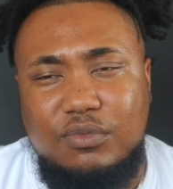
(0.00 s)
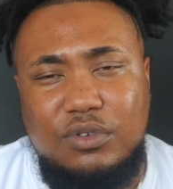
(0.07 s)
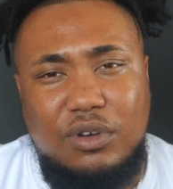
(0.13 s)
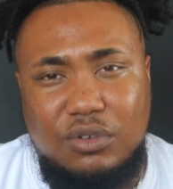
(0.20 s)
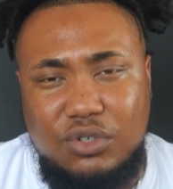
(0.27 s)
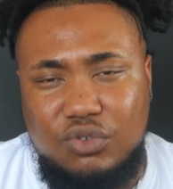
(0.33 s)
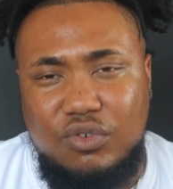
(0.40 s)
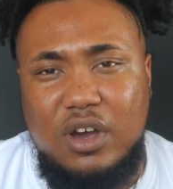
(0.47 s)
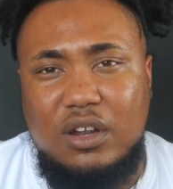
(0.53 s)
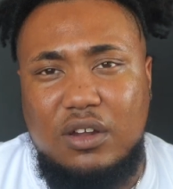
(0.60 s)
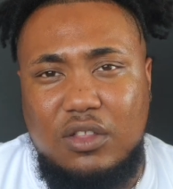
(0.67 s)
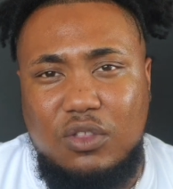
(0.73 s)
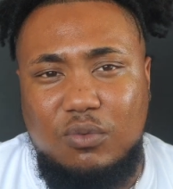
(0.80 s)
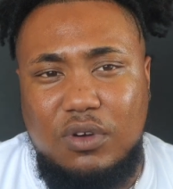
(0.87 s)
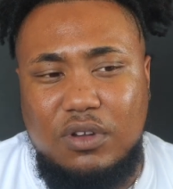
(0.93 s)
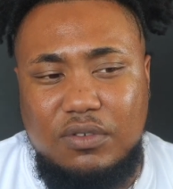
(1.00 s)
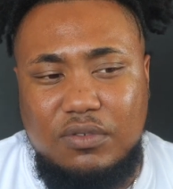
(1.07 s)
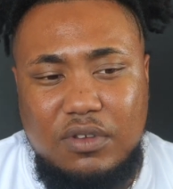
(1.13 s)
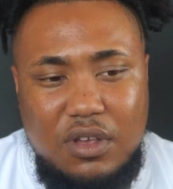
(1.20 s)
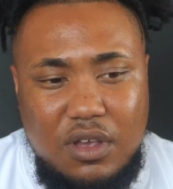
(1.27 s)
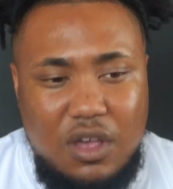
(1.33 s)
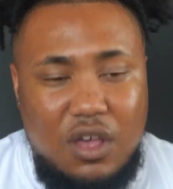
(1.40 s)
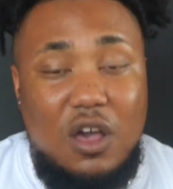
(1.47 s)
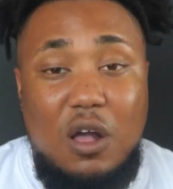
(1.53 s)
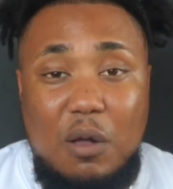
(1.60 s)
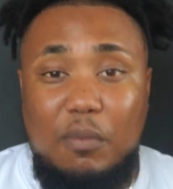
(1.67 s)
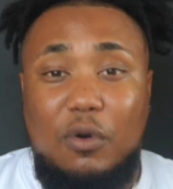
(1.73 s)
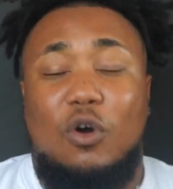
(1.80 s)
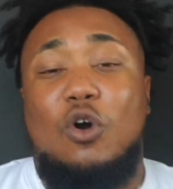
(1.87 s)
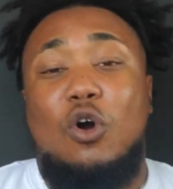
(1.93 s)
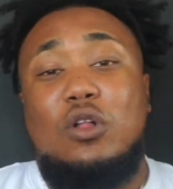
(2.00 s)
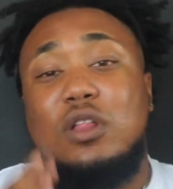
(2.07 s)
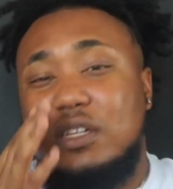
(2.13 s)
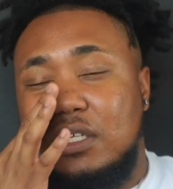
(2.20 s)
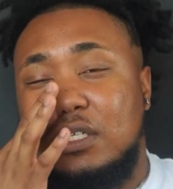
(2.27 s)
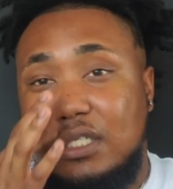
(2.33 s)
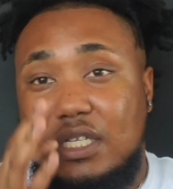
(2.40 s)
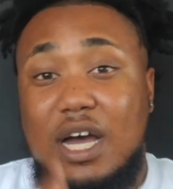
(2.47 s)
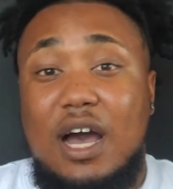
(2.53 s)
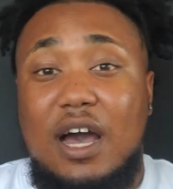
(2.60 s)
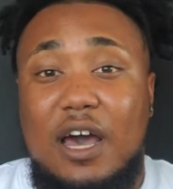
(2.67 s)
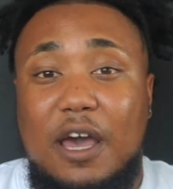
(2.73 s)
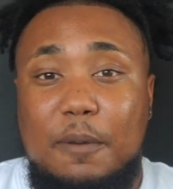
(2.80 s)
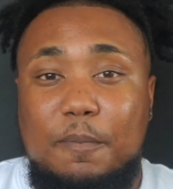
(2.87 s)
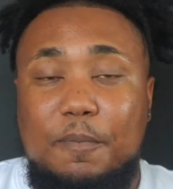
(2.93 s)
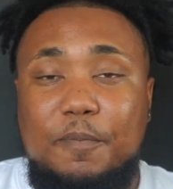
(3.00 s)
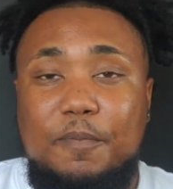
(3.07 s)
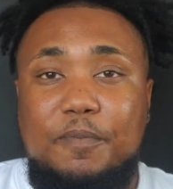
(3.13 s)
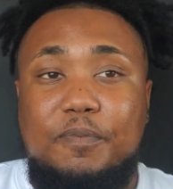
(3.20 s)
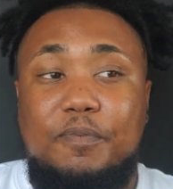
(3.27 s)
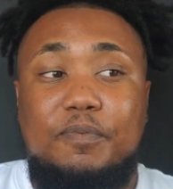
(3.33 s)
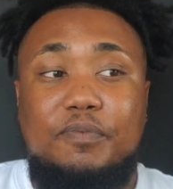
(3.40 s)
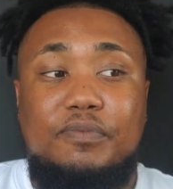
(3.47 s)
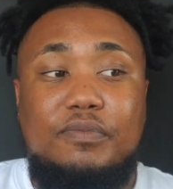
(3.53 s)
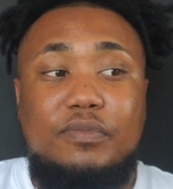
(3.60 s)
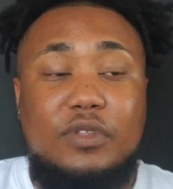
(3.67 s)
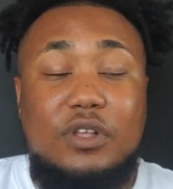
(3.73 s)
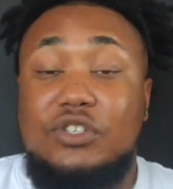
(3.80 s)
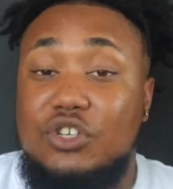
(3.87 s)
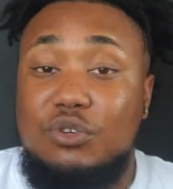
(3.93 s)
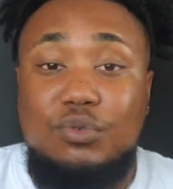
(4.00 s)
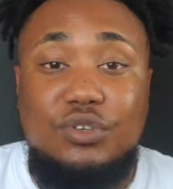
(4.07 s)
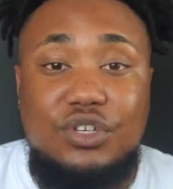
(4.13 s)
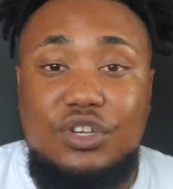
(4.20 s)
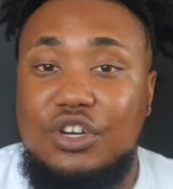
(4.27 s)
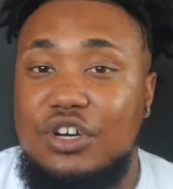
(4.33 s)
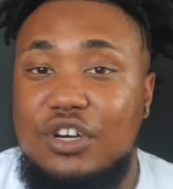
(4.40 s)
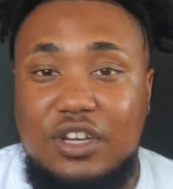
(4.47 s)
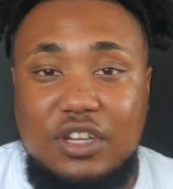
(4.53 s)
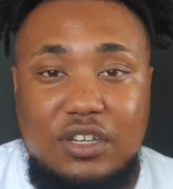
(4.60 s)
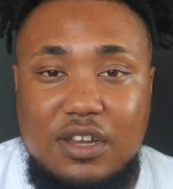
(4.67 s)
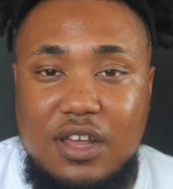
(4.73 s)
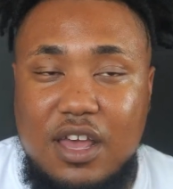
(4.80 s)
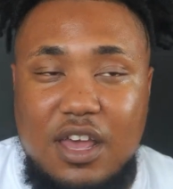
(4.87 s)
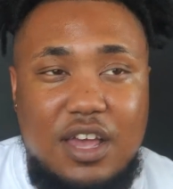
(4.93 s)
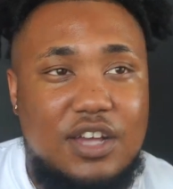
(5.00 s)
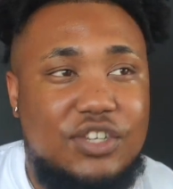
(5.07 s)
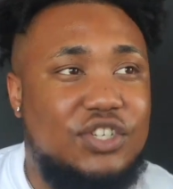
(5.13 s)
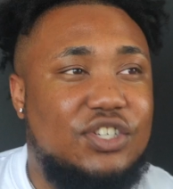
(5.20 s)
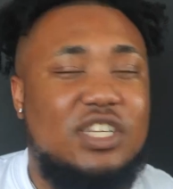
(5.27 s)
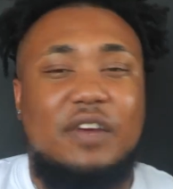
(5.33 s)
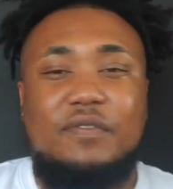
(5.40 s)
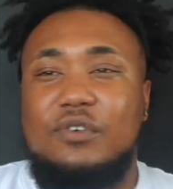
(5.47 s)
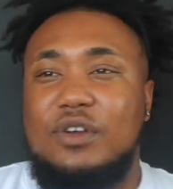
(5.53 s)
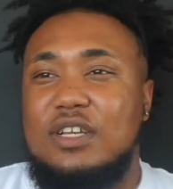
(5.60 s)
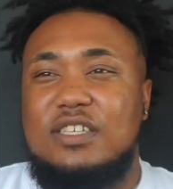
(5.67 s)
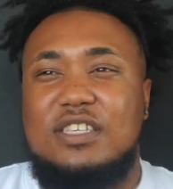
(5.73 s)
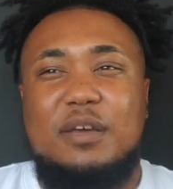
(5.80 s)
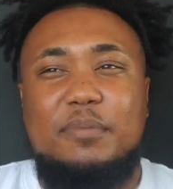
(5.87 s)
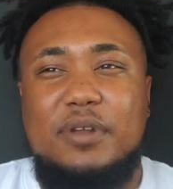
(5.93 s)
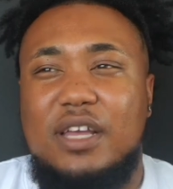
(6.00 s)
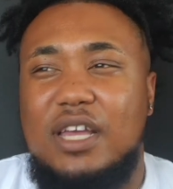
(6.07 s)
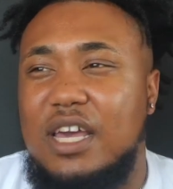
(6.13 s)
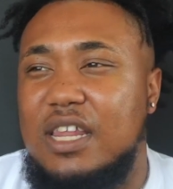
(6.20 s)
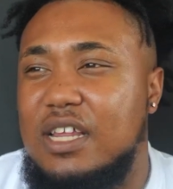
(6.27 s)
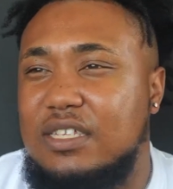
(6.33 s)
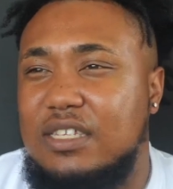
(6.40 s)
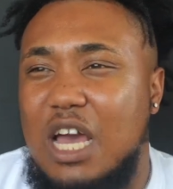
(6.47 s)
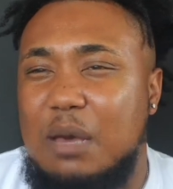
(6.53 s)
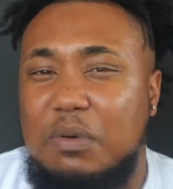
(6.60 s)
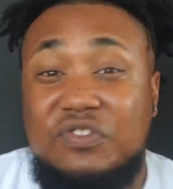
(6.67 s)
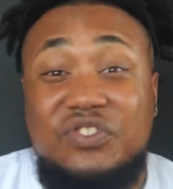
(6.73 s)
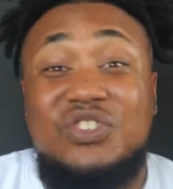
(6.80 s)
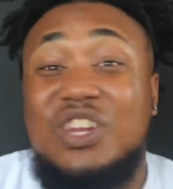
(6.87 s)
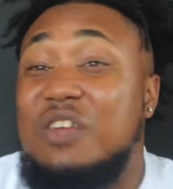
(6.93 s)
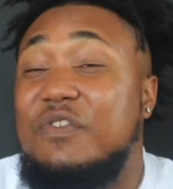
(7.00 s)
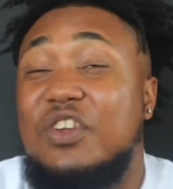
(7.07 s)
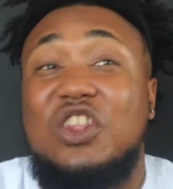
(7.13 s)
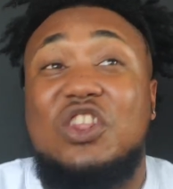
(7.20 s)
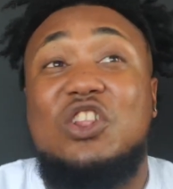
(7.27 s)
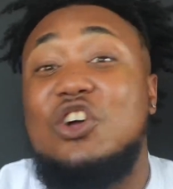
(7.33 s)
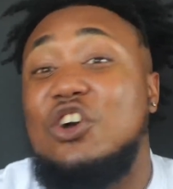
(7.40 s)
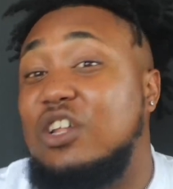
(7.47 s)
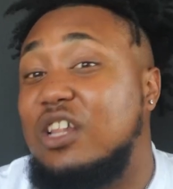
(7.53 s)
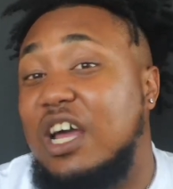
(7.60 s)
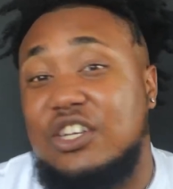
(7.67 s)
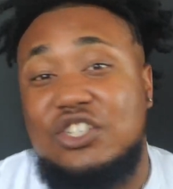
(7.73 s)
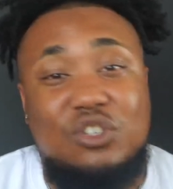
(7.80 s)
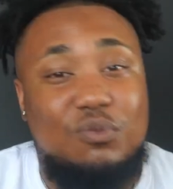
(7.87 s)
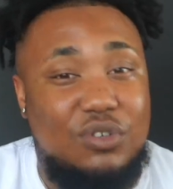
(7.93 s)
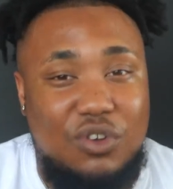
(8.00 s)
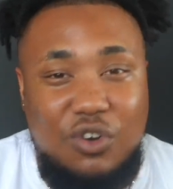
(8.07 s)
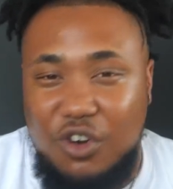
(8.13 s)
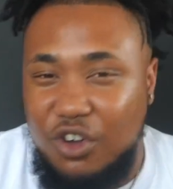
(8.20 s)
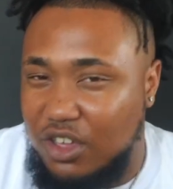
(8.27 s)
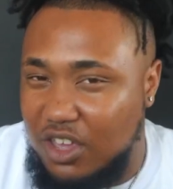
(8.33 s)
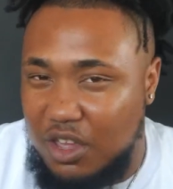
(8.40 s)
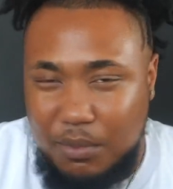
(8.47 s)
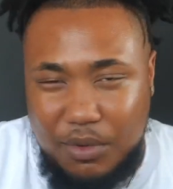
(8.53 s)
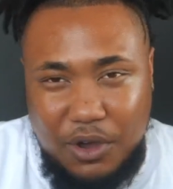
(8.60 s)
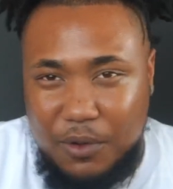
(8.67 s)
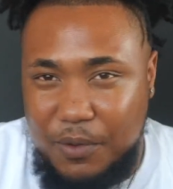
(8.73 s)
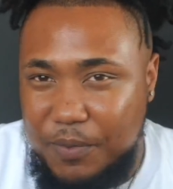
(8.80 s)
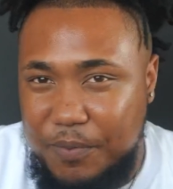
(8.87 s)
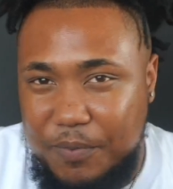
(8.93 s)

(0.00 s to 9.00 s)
We're going to try another one. But all in this time, she was good. She never exhibited any she didn't even look like she was on chemo.